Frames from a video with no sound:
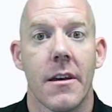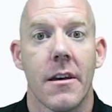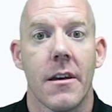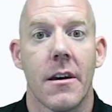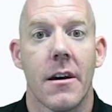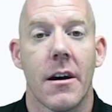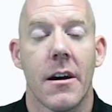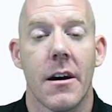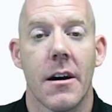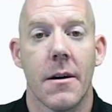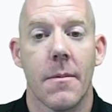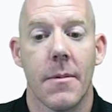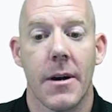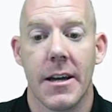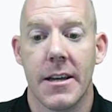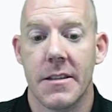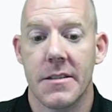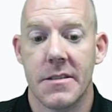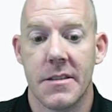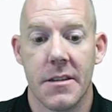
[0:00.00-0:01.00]
I
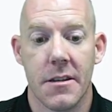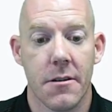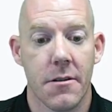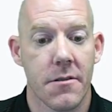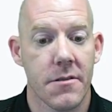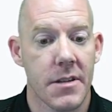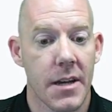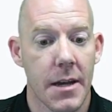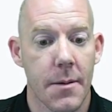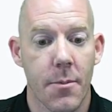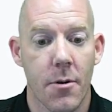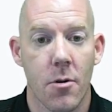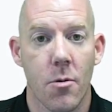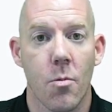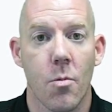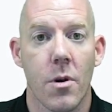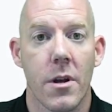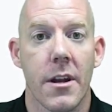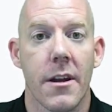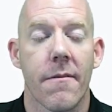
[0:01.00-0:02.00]
can sit here and type
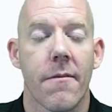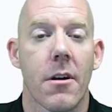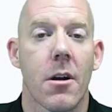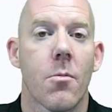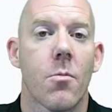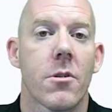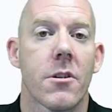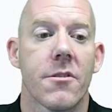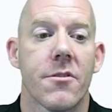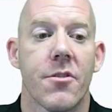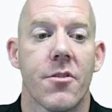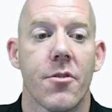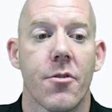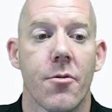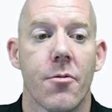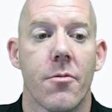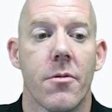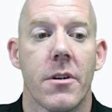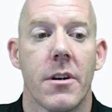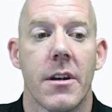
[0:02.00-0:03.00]
on whatever I want to do.